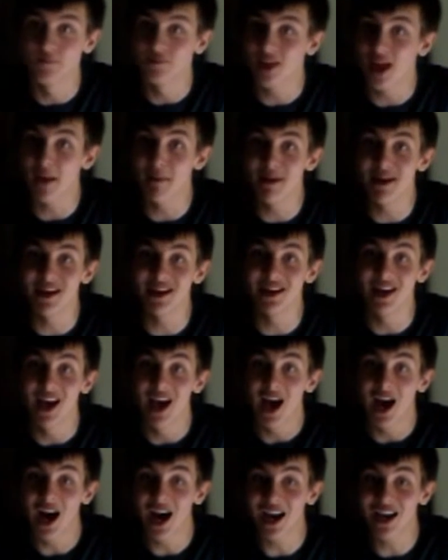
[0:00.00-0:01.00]
I mean,
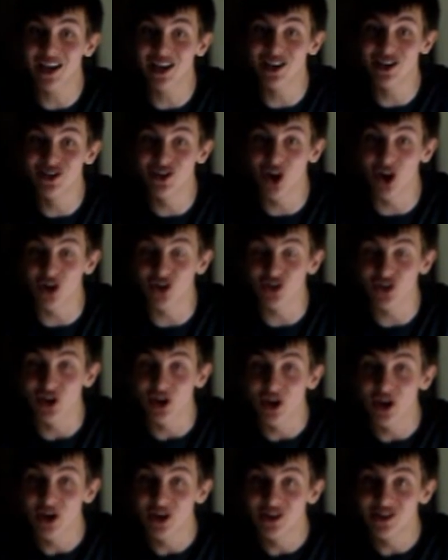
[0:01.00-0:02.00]
I cannot
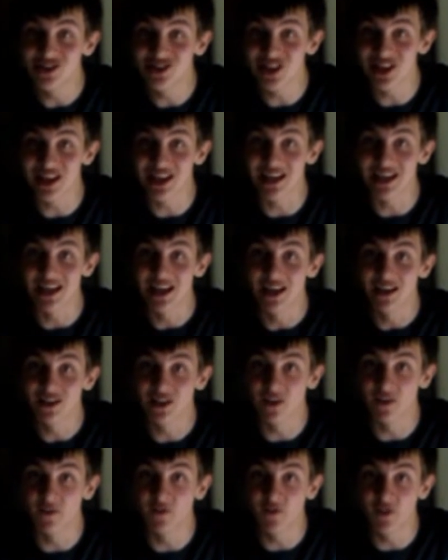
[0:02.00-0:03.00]
see
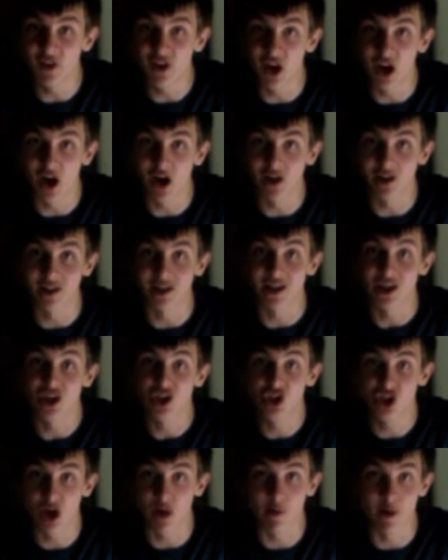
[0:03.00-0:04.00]
the finale
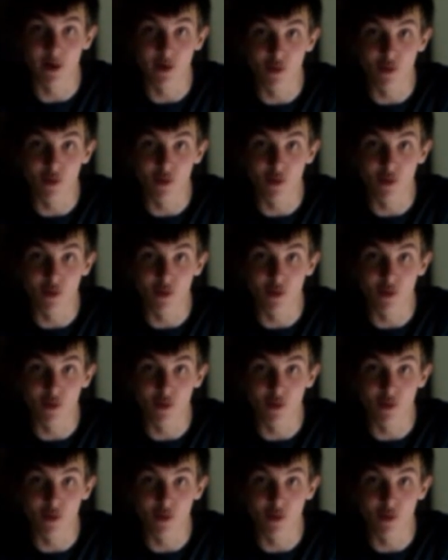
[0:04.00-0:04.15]
going